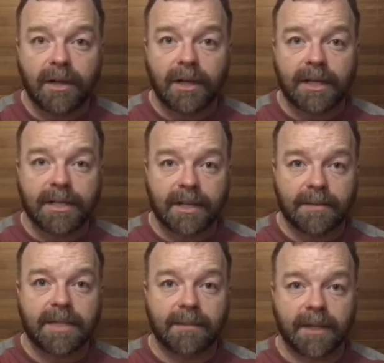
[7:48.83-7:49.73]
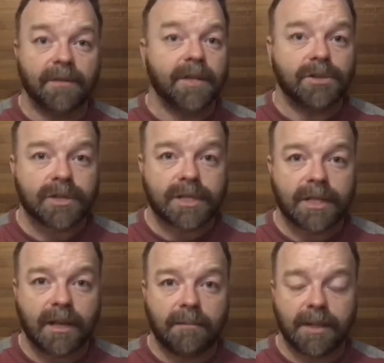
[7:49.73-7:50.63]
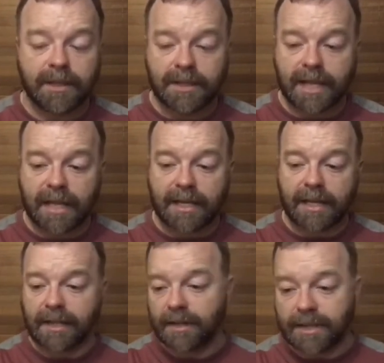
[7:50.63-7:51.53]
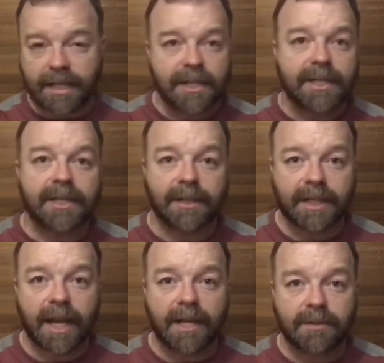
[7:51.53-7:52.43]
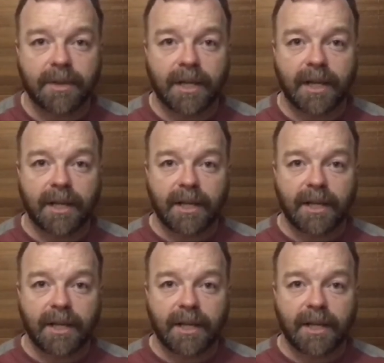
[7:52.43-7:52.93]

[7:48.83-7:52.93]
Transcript: is going to be something of interest to them because those kids are still at the age where